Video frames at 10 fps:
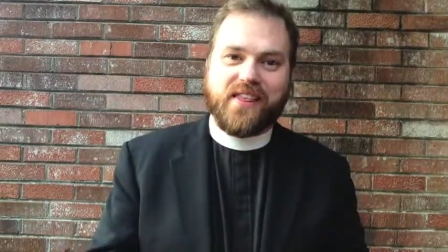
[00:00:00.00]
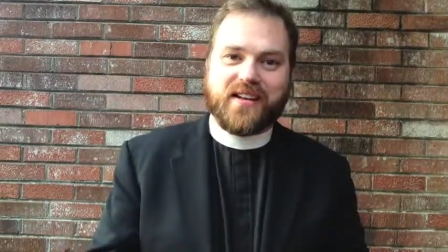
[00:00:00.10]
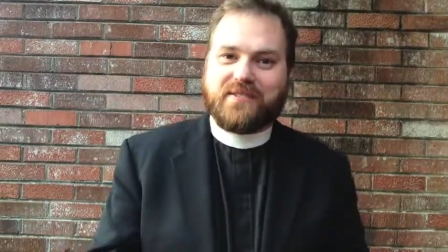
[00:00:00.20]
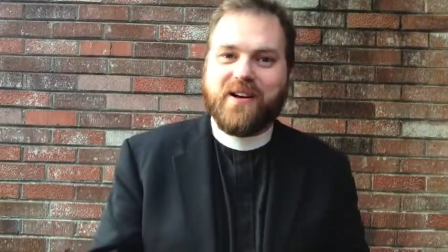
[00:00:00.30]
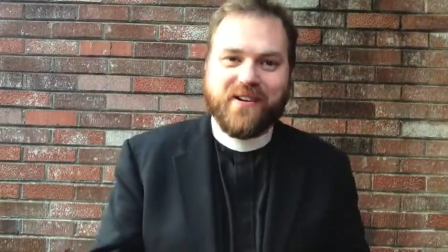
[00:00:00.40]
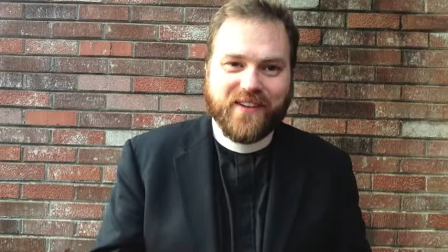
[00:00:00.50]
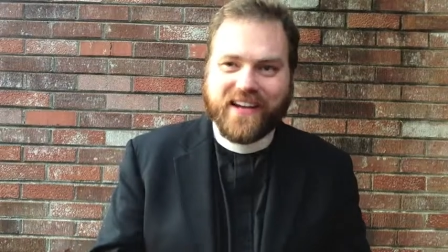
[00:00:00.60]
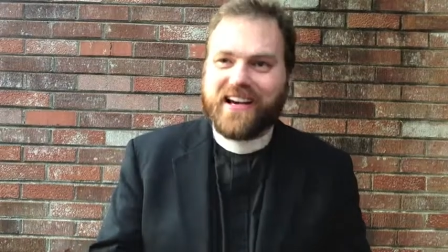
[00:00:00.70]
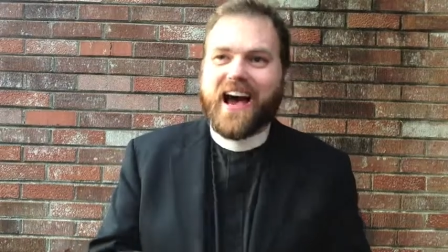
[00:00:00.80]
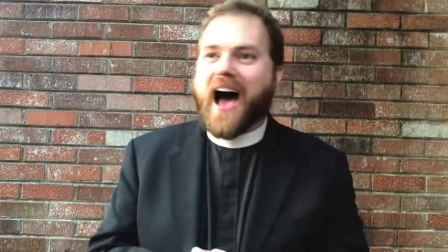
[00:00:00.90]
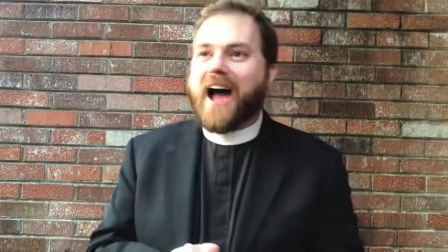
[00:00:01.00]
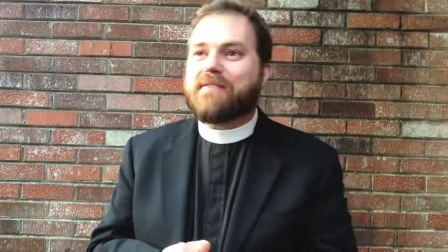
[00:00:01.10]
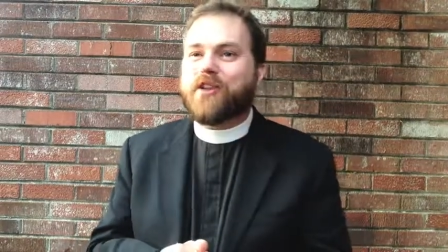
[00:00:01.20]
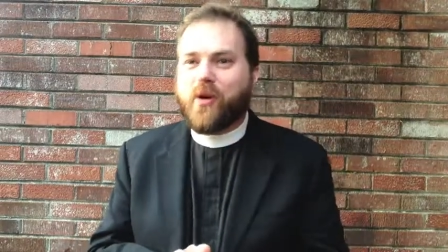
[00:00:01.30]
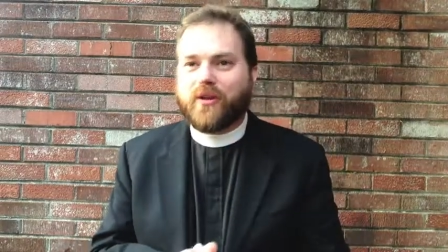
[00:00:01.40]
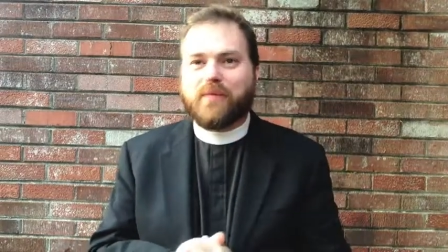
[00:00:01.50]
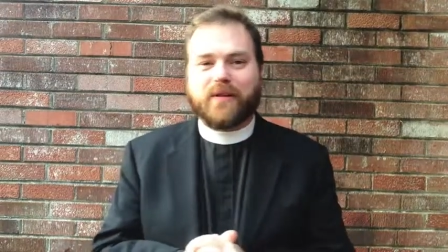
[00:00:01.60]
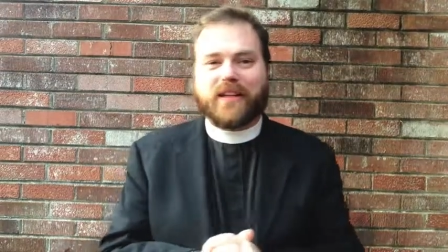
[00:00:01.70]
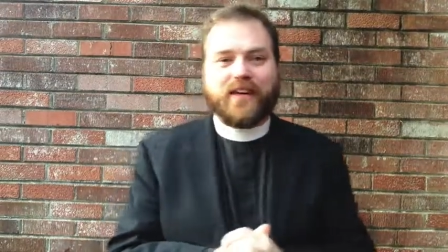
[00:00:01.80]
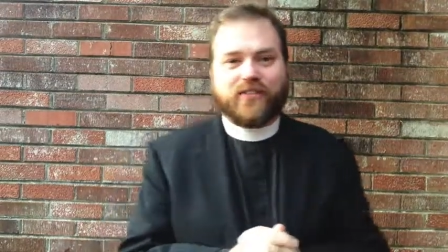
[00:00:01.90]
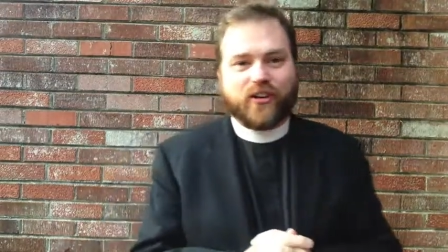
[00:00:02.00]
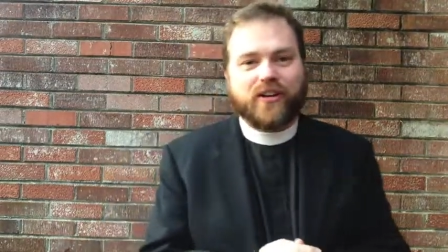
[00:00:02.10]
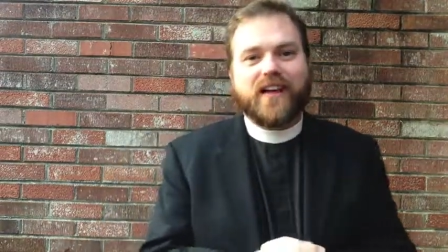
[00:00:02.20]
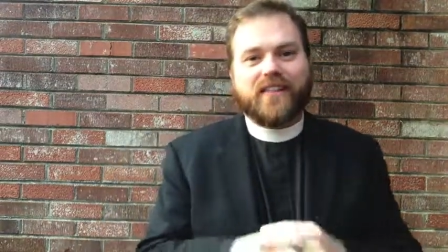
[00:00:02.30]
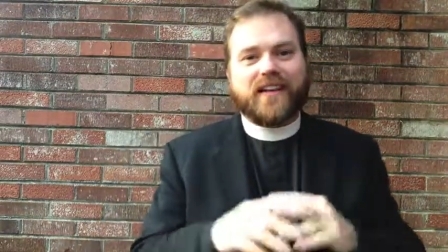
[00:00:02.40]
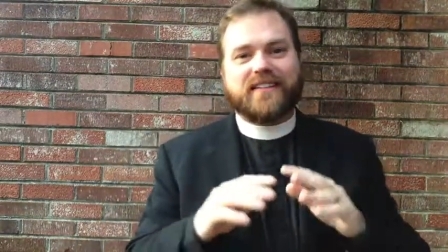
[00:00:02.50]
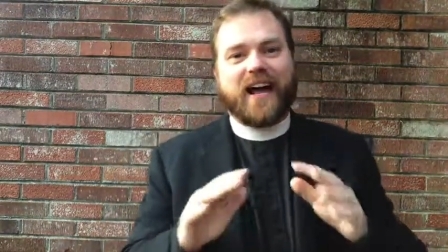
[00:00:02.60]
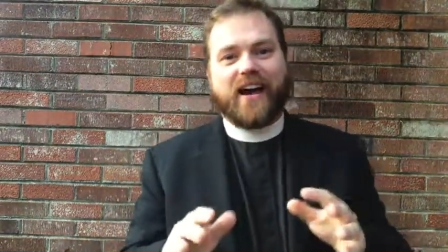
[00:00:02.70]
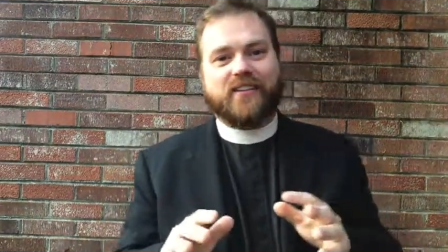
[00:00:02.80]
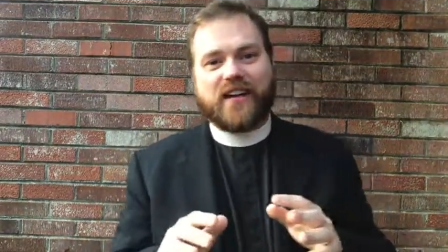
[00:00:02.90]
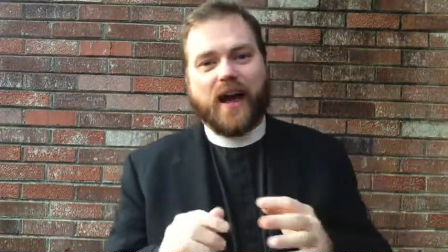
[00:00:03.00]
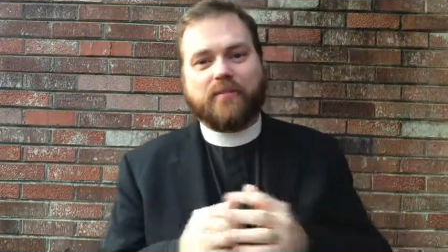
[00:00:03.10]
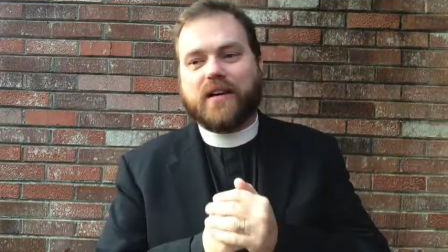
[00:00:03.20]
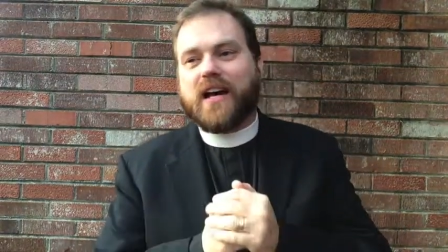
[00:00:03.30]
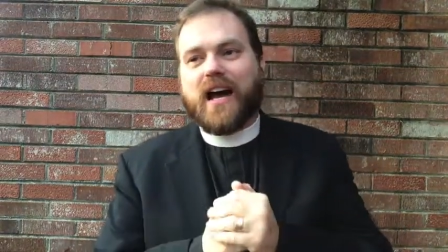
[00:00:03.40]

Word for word: in this movie. I totally believed her the entire time.